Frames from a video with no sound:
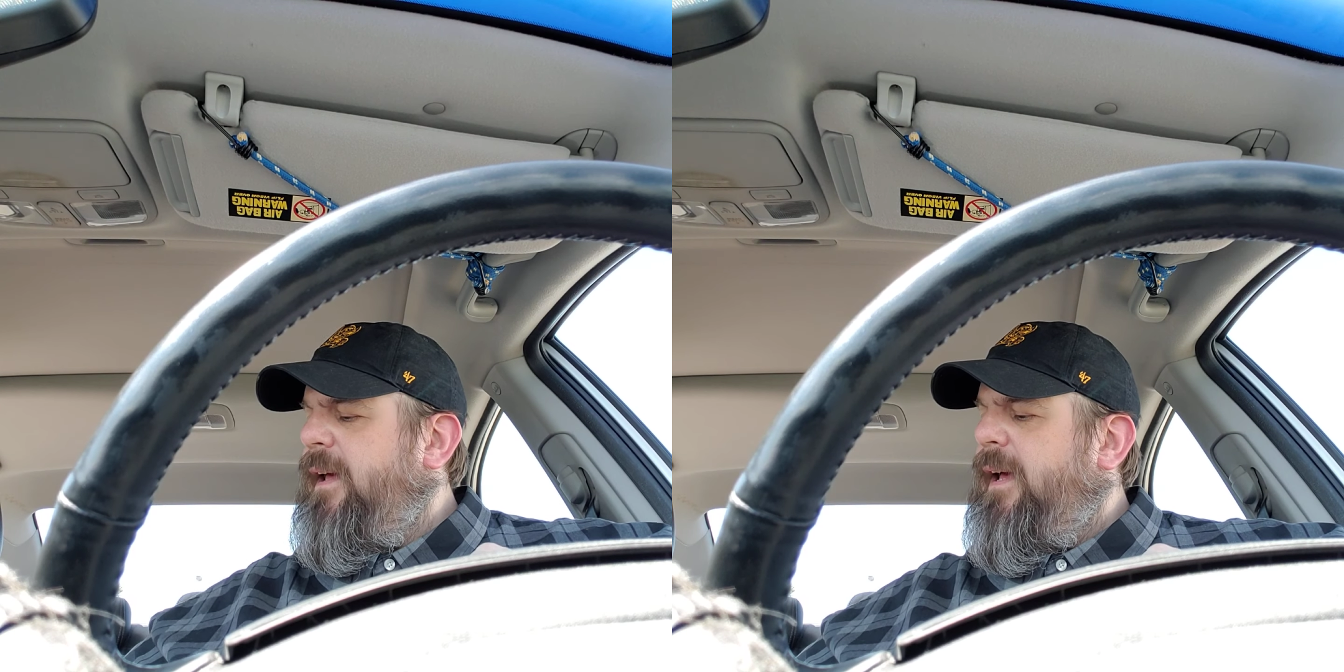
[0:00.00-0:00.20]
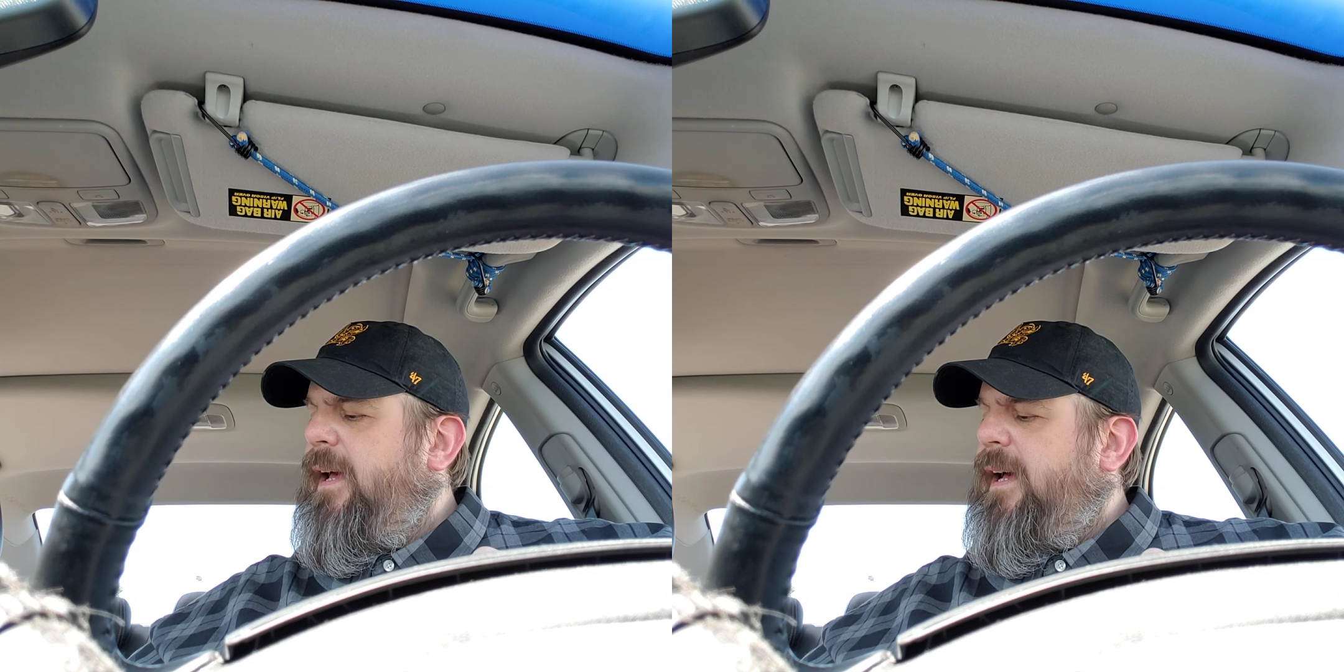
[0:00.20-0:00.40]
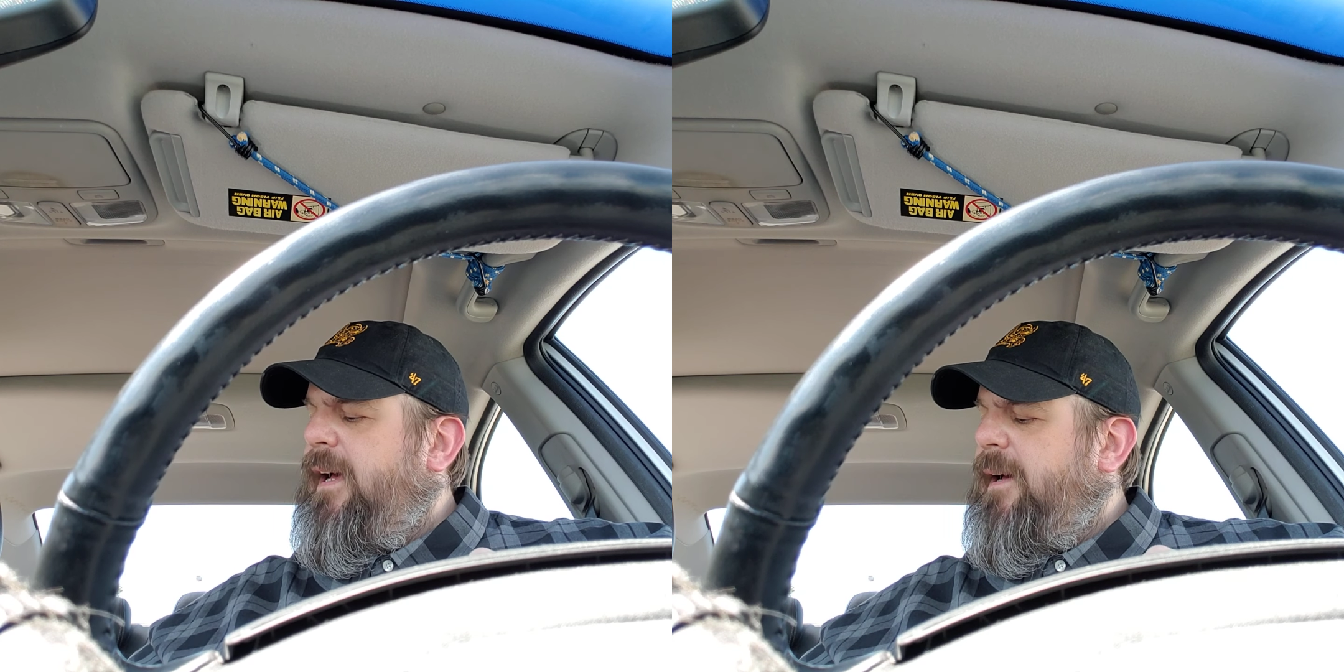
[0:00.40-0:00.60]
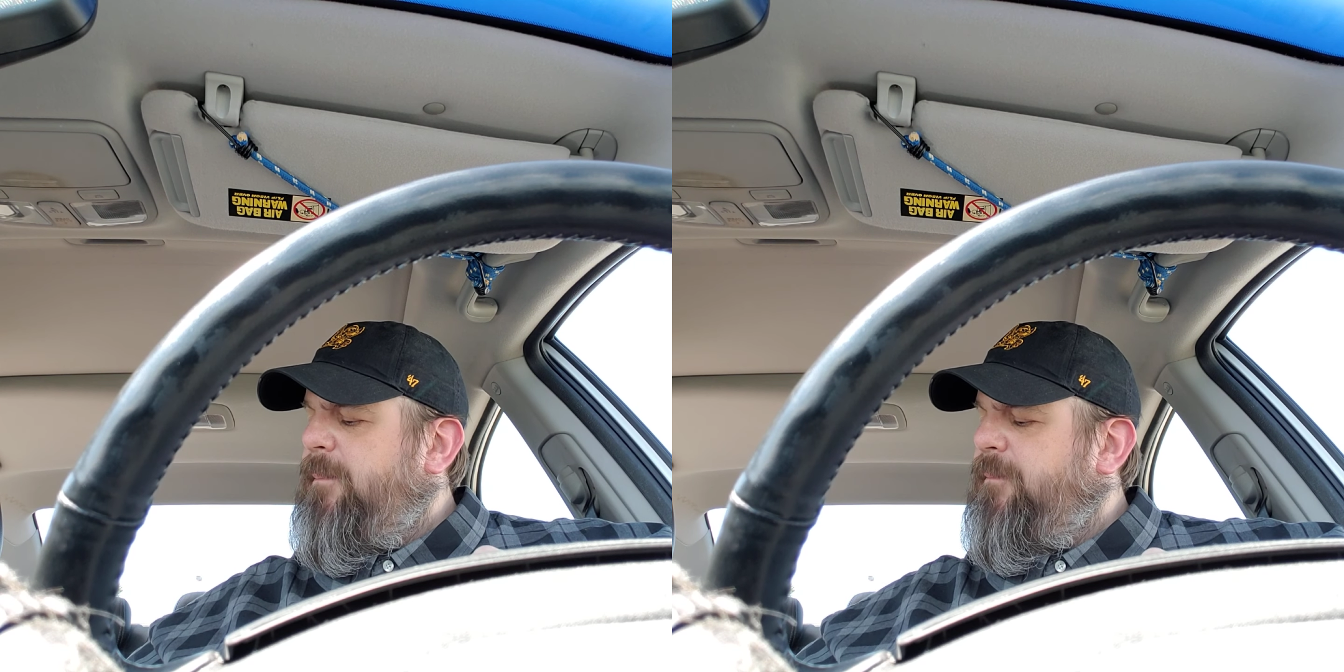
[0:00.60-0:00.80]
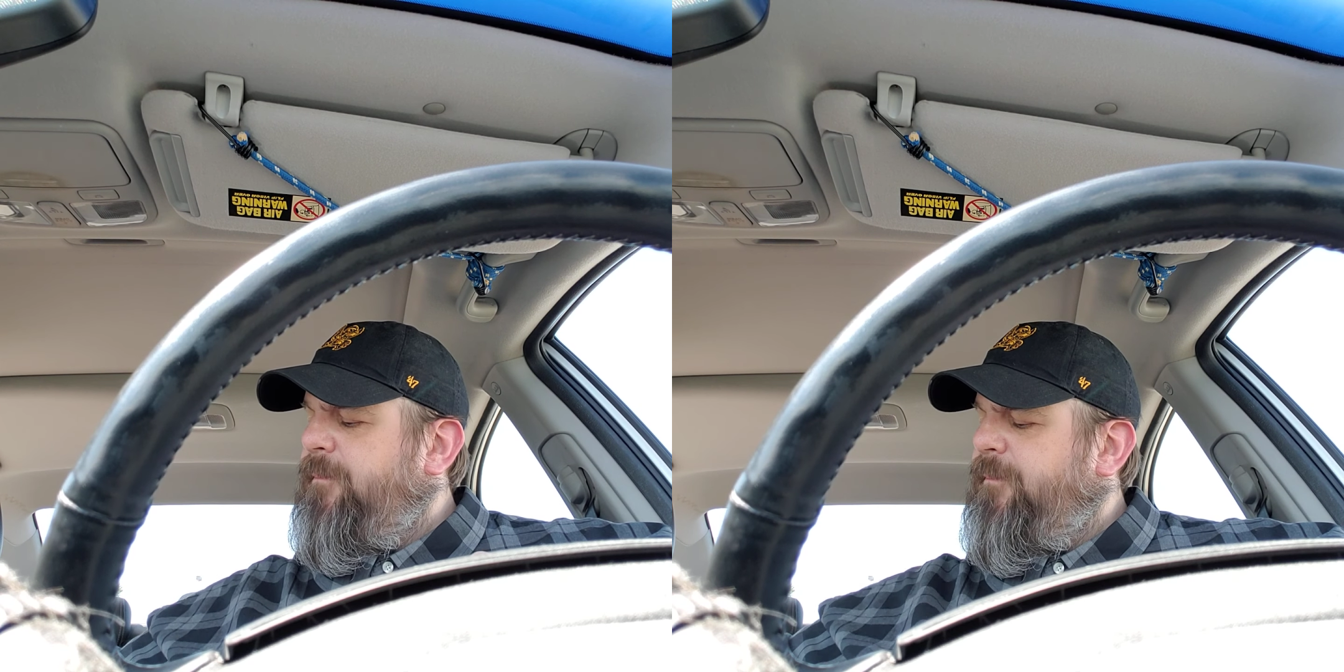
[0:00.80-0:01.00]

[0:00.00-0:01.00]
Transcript: Um.